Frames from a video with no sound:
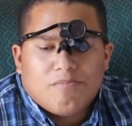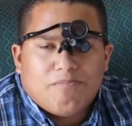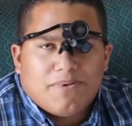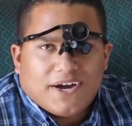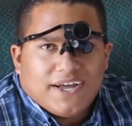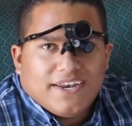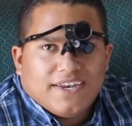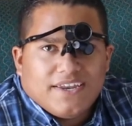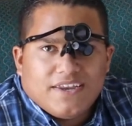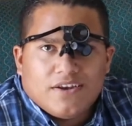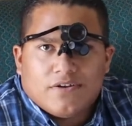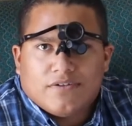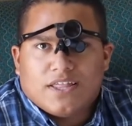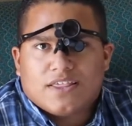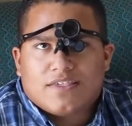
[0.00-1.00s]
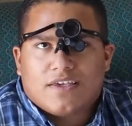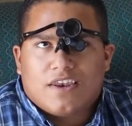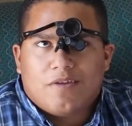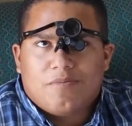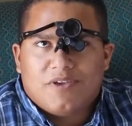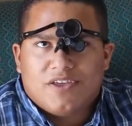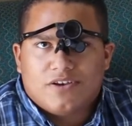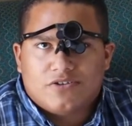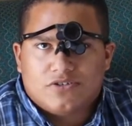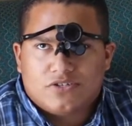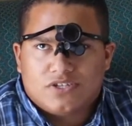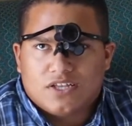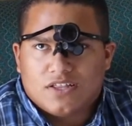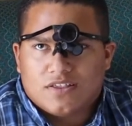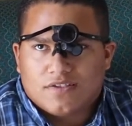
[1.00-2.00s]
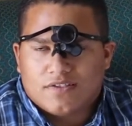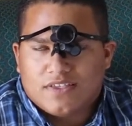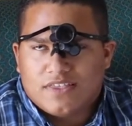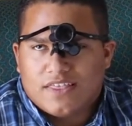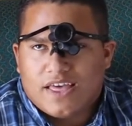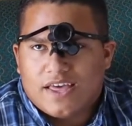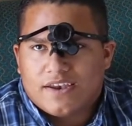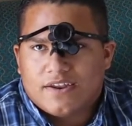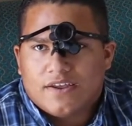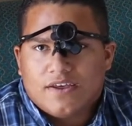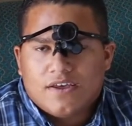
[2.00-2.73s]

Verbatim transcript: but you know that's going to be interesting to see that